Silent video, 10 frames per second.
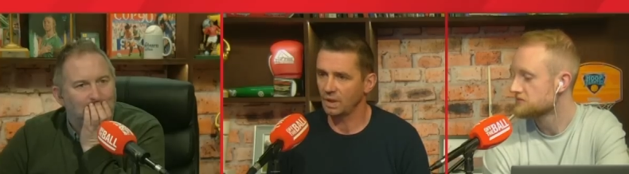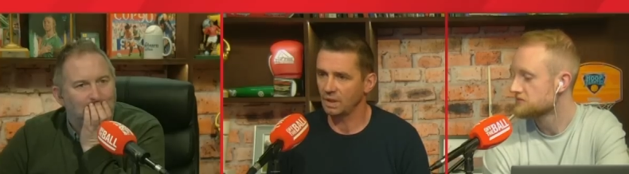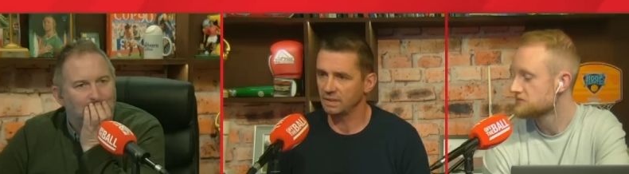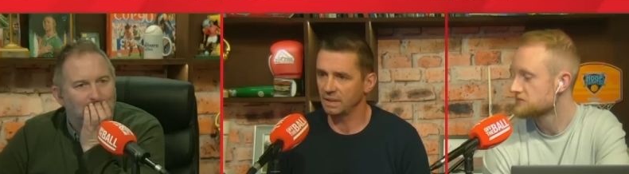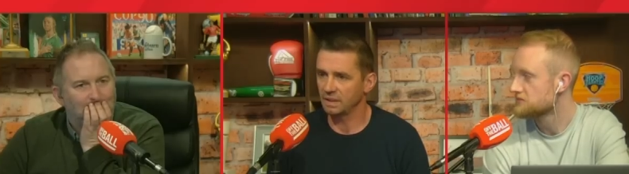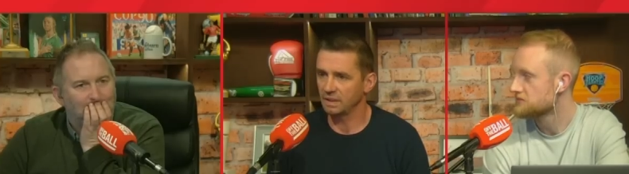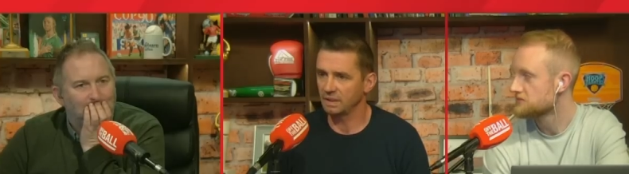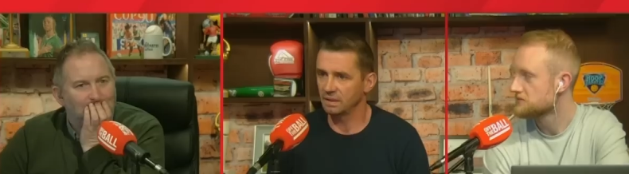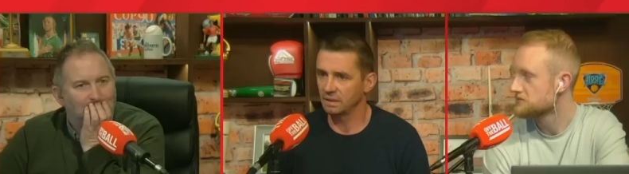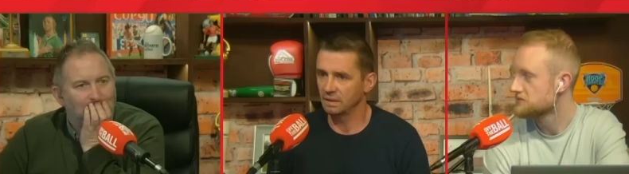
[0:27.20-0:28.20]

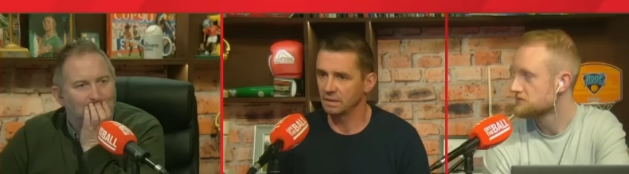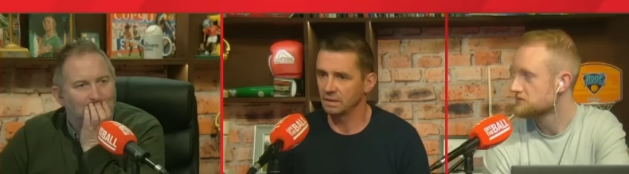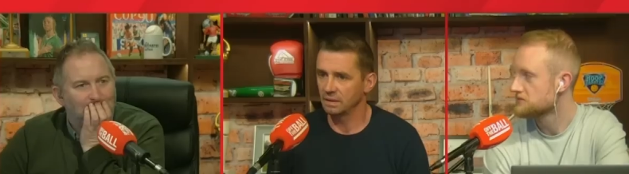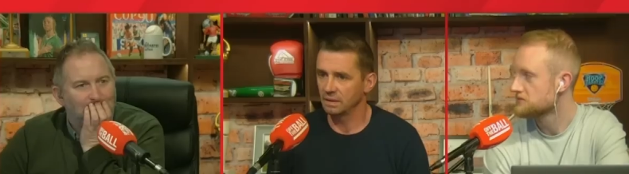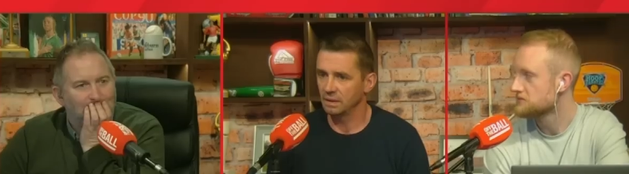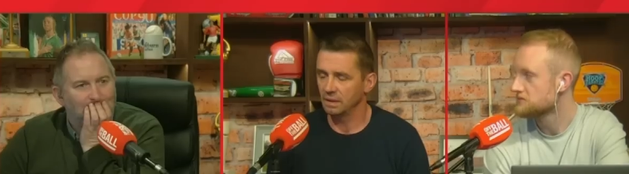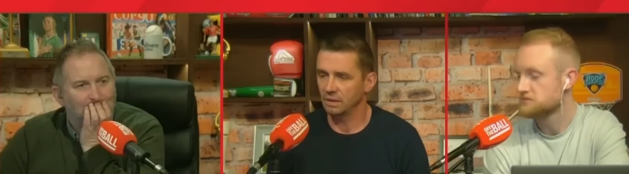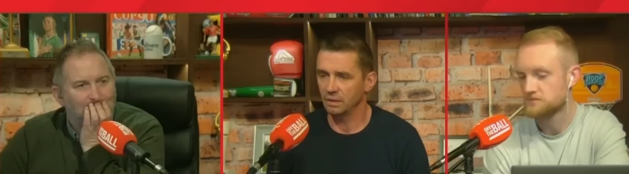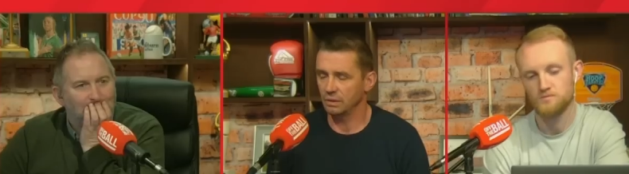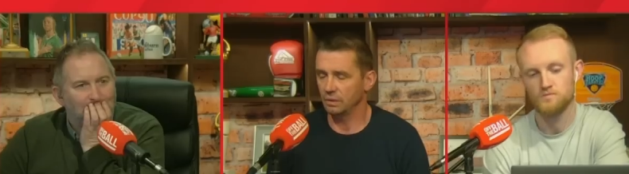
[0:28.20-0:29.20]
Speaker 1: think it
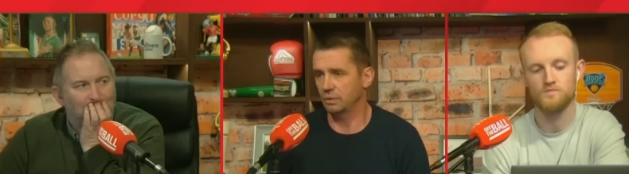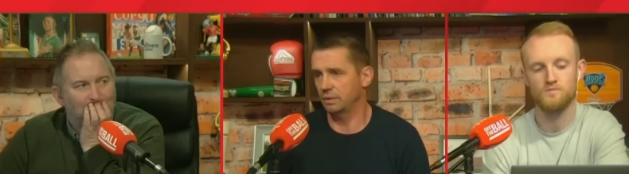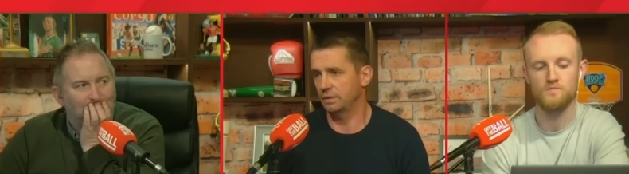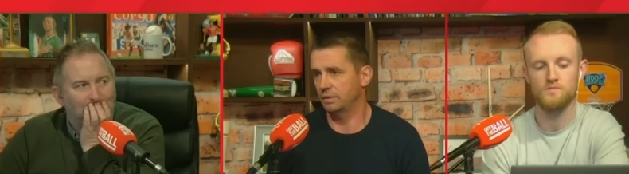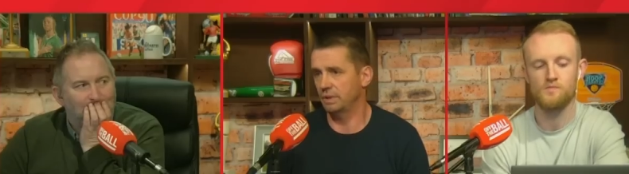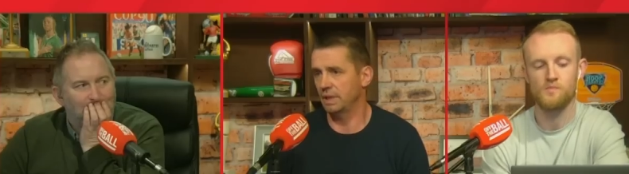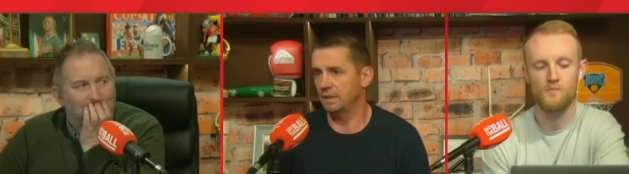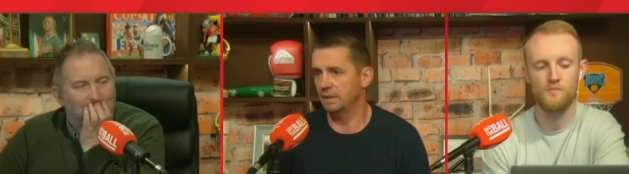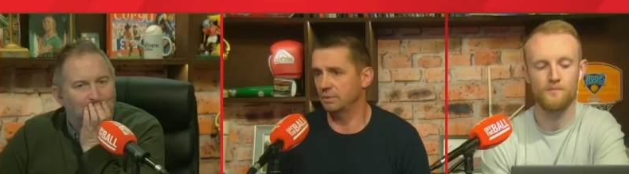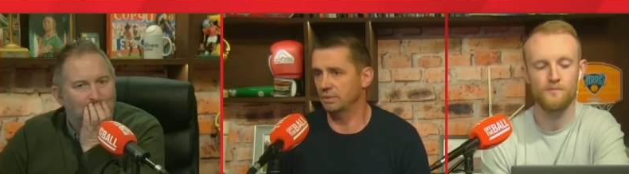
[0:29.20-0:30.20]
could look at the
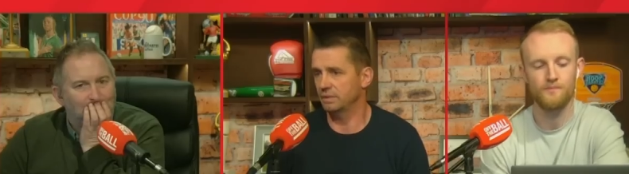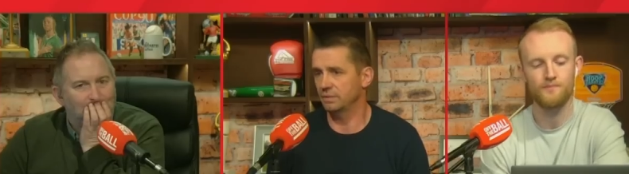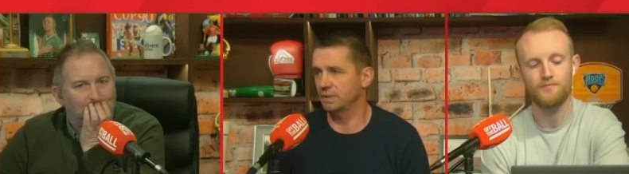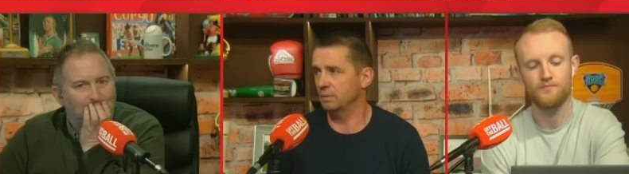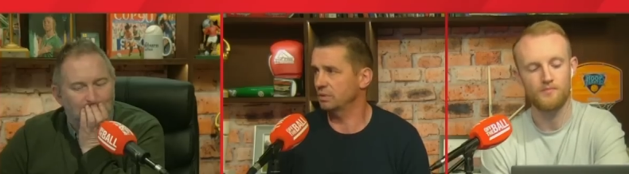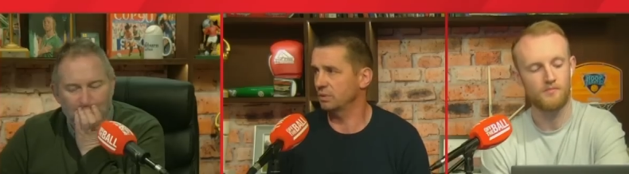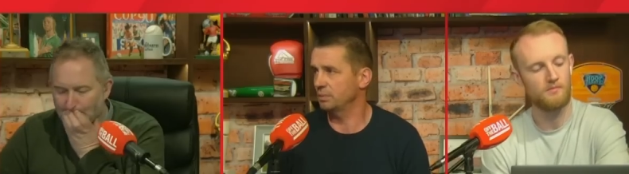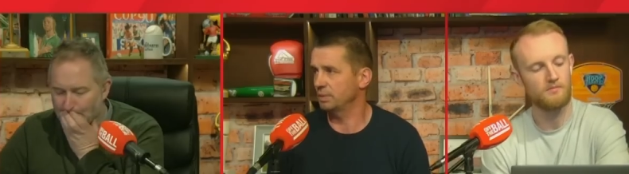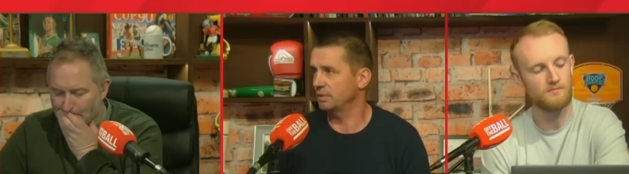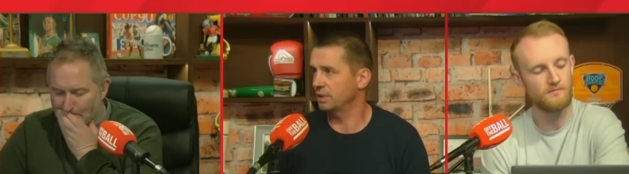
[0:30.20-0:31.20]
reality was it still was going to be
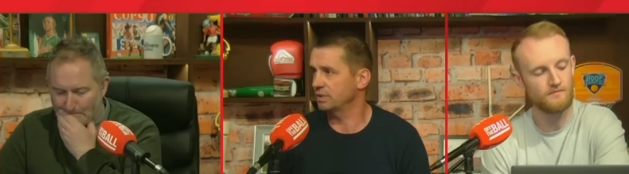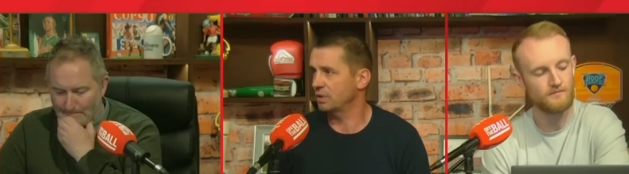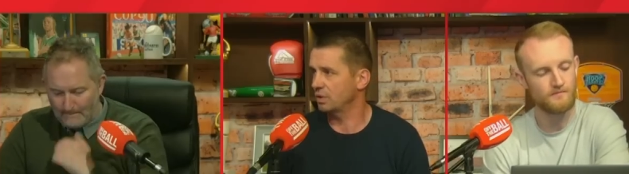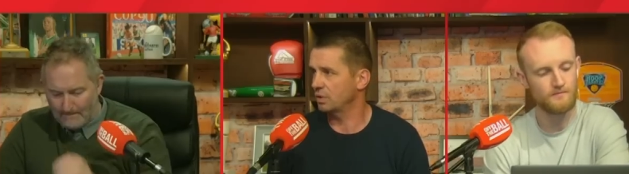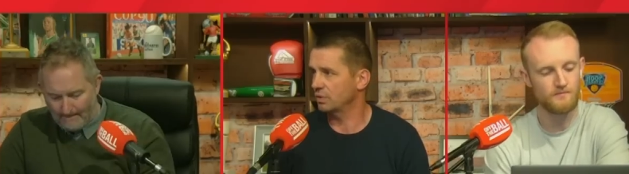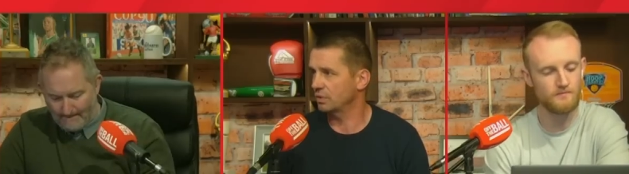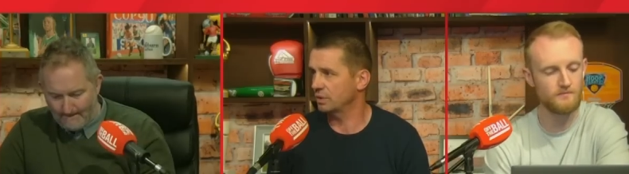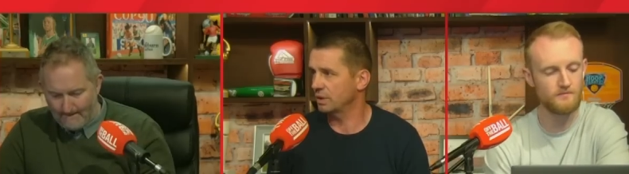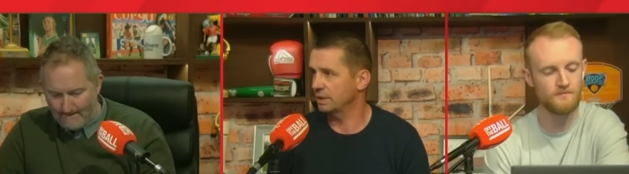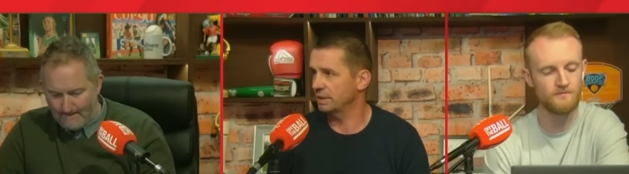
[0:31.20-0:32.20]
a very tall order,
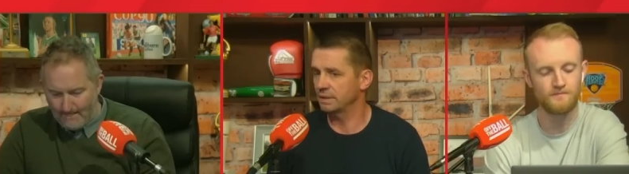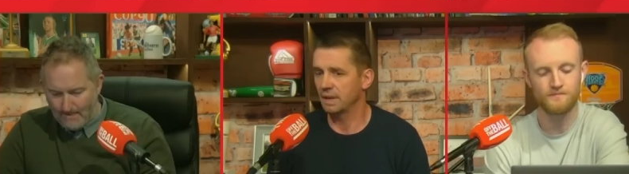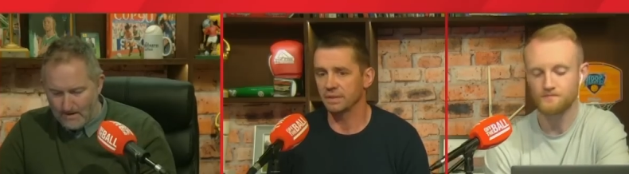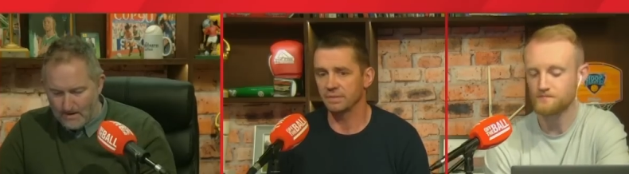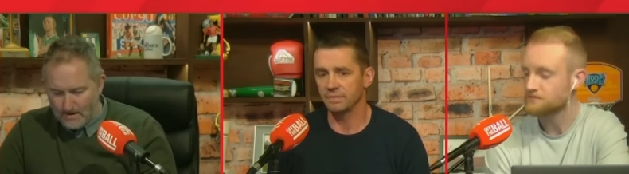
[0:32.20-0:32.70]
and